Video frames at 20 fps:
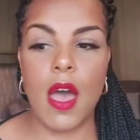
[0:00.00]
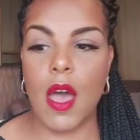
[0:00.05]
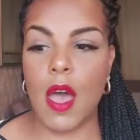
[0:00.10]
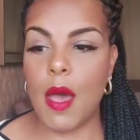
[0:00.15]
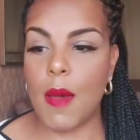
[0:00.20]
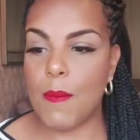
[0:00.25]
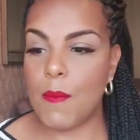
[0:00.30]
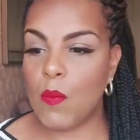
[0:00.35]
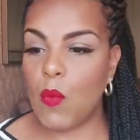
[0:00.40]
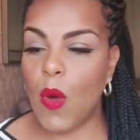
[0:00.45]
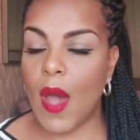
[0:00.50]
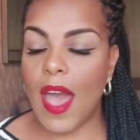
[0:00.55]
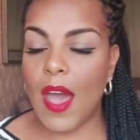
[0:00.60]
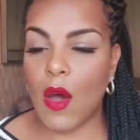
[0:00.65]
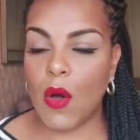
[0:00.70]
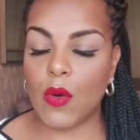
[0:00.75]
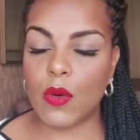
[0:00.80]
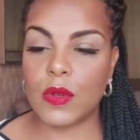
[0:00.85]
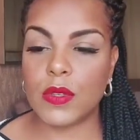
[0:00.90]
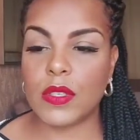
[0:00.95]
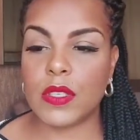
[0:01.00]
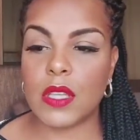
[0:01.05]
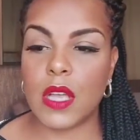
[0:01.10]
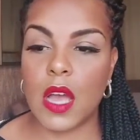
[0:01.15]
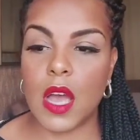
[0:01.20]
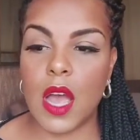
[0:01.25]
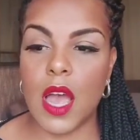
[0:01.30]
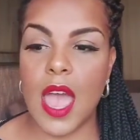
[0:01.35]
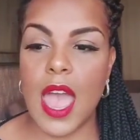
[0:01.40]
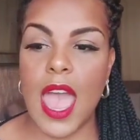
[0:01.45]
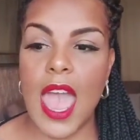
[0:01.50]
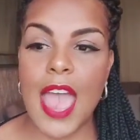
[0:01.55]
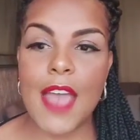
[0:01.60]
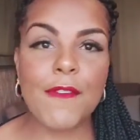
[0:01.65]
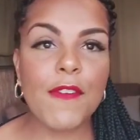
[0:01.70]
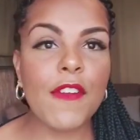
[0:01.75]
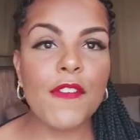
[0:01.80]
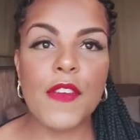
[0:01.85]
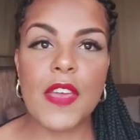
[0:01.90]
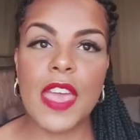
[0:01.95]
What else?
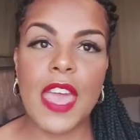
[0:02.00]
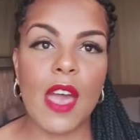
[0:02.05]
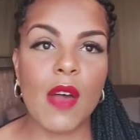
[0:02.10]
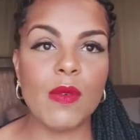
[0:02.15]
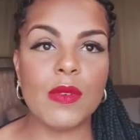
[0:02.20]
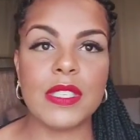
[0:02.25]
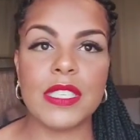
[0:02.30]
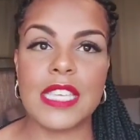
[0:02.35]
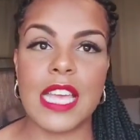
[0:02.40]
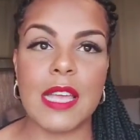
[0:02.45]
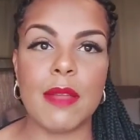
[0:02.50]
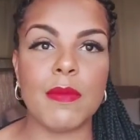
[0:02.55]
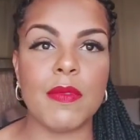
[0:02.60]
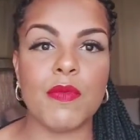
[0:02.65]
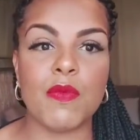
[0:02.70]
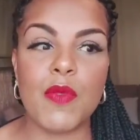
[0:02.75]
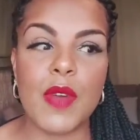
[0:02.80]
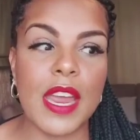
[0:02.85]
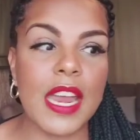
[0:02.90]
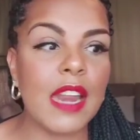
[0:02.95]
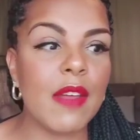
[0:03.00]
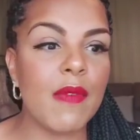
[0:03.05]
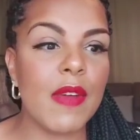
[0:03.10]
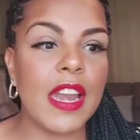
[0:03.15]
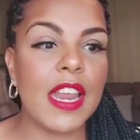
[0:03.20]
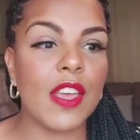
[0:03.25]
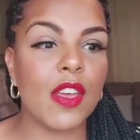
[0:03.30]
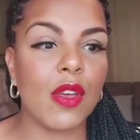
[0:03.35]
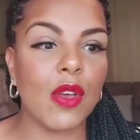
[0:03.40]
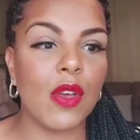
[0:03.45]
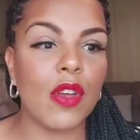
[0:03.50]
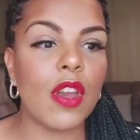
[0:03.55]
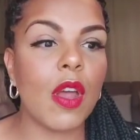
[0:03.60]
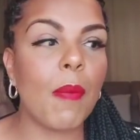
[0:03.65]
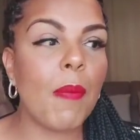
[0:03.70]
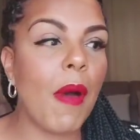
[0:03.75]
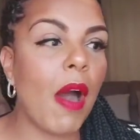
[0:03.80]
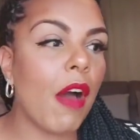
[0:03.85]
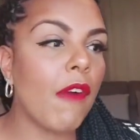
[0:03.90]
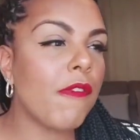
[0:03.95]
Everything else seemed really, really
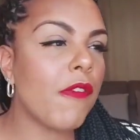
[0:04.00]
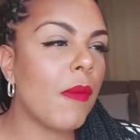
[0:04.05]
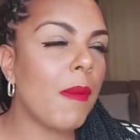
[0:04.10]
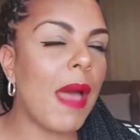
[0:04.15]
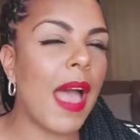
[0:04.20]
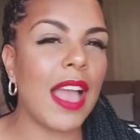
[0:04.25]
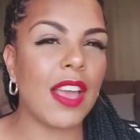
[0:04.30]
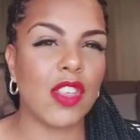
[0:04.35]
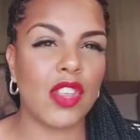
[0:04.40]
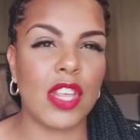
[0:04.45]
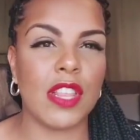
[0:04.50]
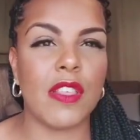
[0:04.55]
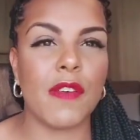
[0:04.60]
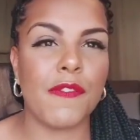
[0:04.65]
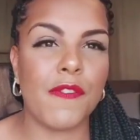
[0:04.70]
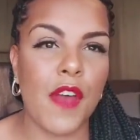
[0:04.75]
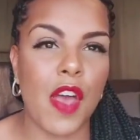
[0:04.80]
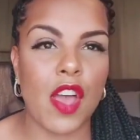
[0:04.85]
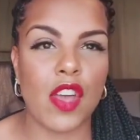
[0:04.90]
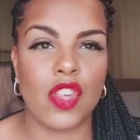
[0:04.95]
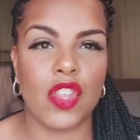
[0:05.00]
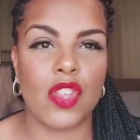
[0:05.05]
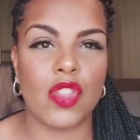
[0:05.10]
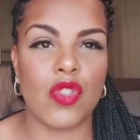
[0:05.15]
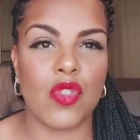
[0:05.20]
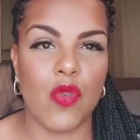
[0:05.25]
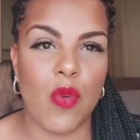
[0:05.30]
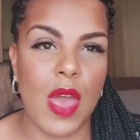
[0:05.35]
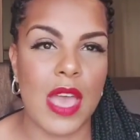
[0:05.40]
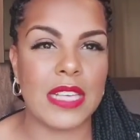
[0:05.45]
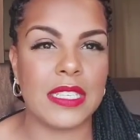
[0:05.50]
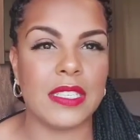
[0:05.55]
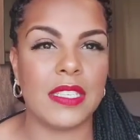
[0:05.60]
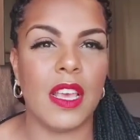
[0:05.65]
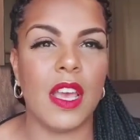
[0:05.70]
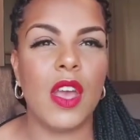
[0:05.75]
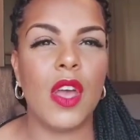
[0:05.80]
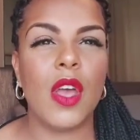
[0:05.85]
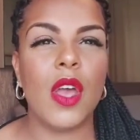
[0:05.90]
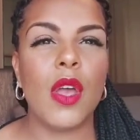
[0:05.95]
good, apart from actually the first
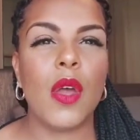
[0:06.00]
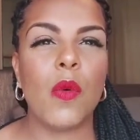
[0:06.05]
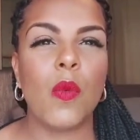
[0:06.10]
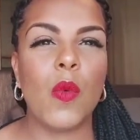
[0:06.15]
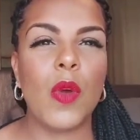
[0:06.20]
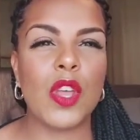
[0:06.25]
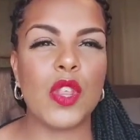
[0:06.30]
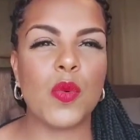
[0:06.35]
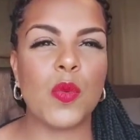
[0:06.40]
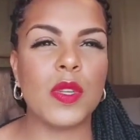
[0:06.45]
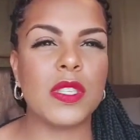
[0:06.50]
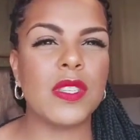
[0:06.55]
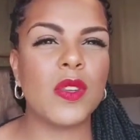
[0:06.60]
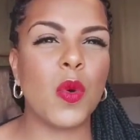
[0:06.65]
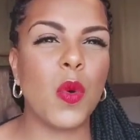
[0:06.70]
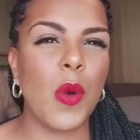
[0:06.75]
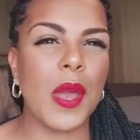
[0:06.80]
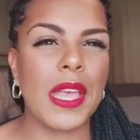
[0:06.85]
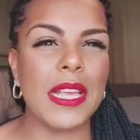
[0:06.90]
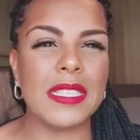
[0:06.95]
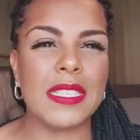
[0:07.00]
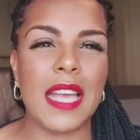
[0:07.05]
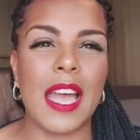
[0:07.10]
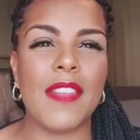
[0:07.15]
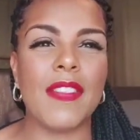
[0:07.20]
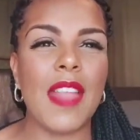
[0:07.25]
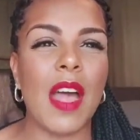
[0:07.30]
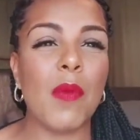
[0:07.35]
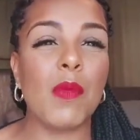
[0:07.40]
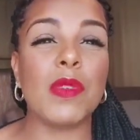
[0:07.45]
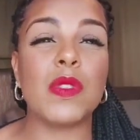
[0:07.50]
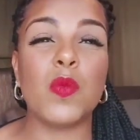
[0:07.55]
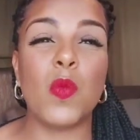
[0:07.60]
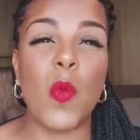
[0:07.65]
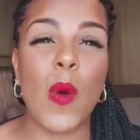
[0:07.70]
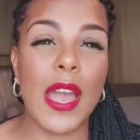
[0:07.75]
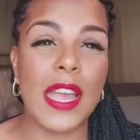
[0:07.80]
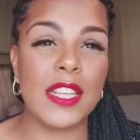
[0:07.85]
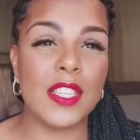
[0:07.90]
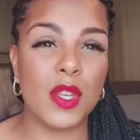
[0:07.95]
dress, which was quiz, and that
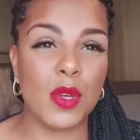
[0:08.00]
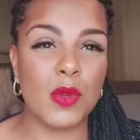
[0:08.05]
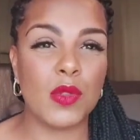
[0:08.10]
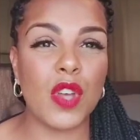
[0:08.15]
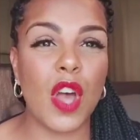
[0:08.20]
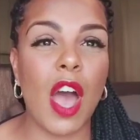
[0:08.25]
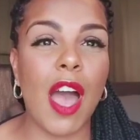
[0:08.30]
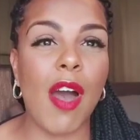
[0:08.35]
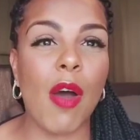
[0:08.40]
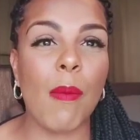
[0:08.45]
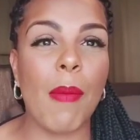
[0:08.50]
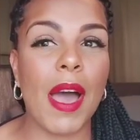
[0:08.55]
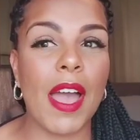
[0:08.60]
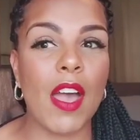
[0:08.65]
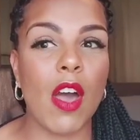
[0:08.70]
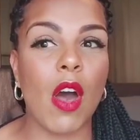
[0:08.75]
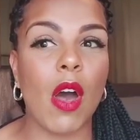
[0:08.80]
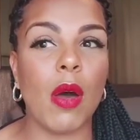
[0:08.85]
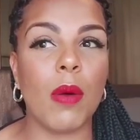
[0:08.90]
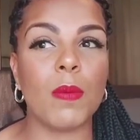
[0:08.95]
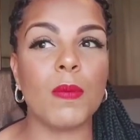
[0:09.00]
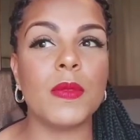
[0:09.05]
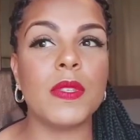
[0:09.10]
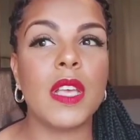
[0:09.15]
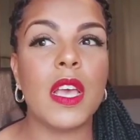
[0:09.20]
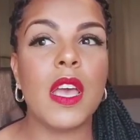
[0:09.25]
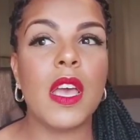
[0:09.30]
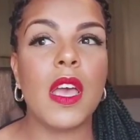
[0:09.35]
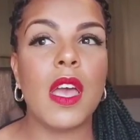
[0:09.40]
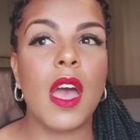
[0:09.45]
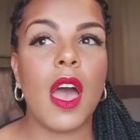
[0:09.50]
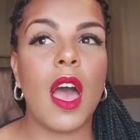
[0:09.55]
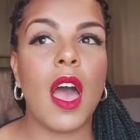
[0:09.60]
was way too tight on my arms.